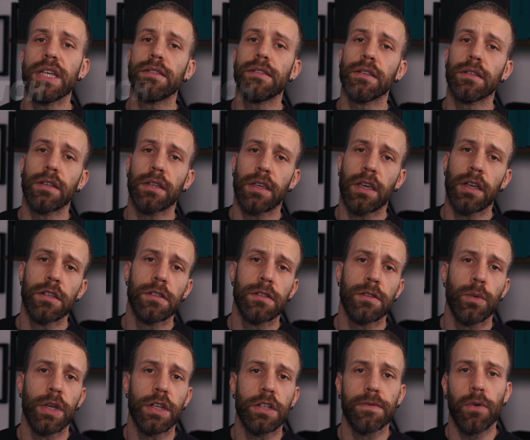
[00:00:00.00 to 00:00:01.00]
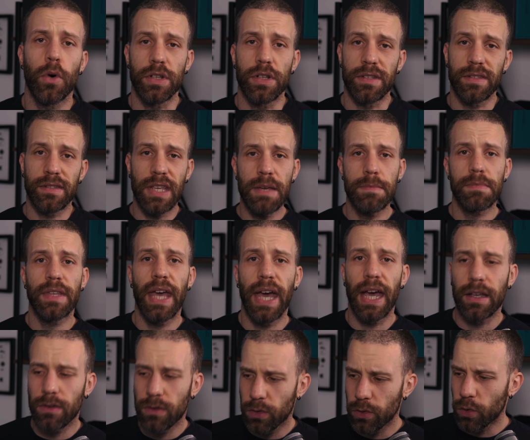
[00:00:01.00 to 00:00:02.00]
releasing the Kill Switch for the Steam
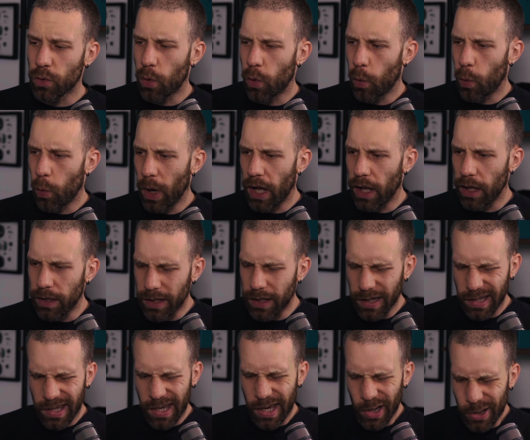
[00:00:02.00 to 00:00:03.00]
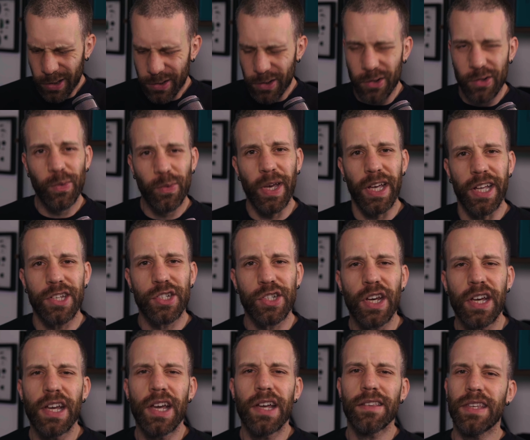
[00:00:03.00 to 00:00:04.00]
Deck to, well, kill the Switch,